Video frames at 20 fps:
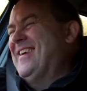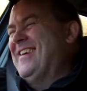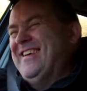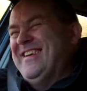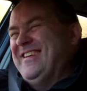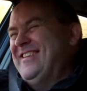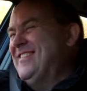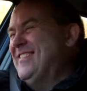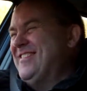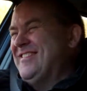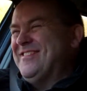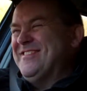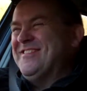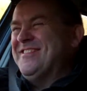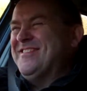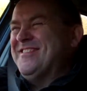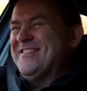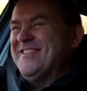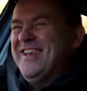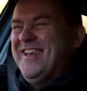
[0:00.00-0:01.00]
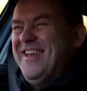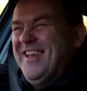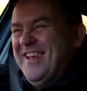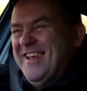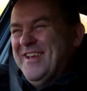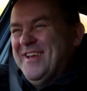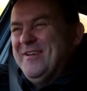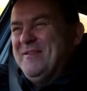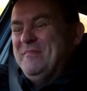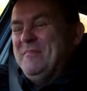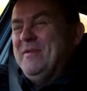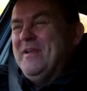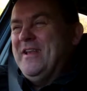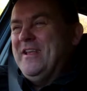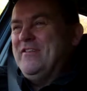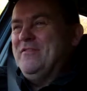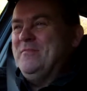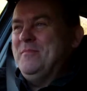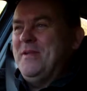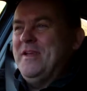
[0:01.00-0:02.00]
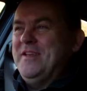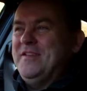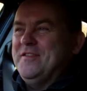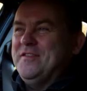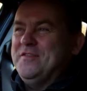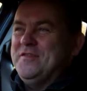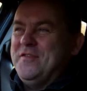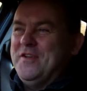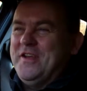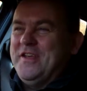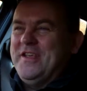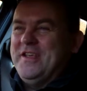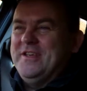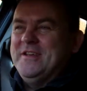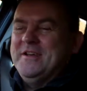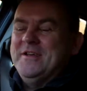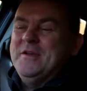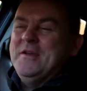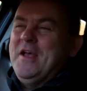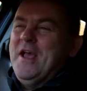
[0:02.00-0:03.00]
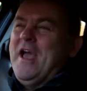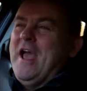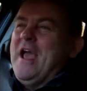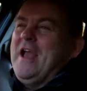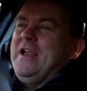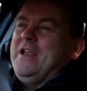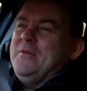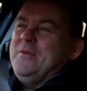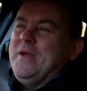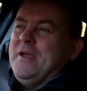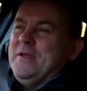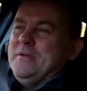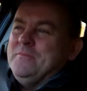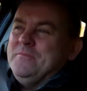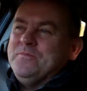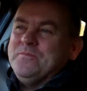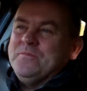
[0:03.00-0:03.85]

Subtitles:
It's just, believe me, it's funny. Anyway,